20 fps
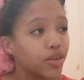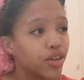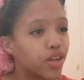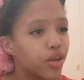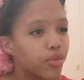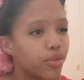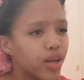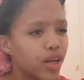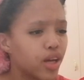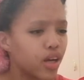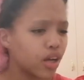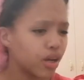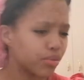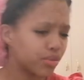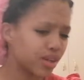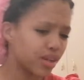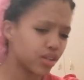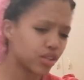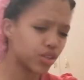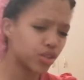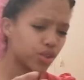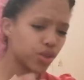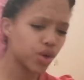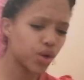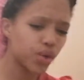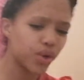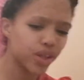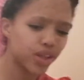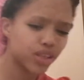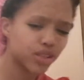they'll be like um do you know
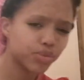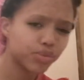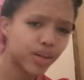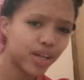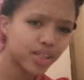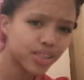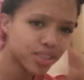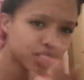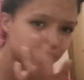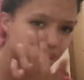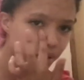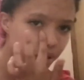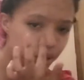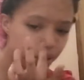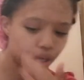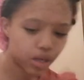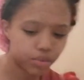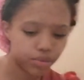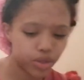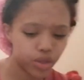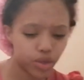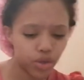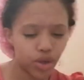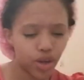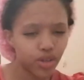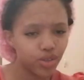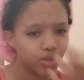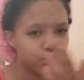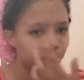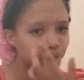where this place is um do you know
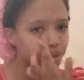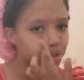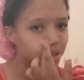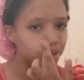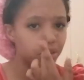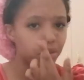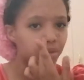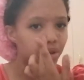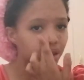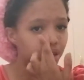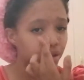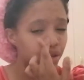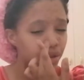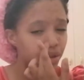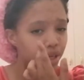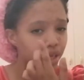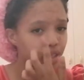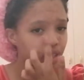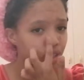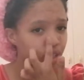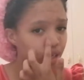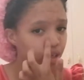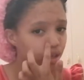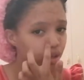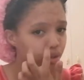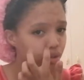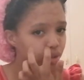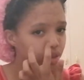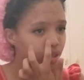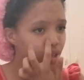how to do this i'm like no actually i
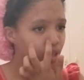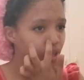don't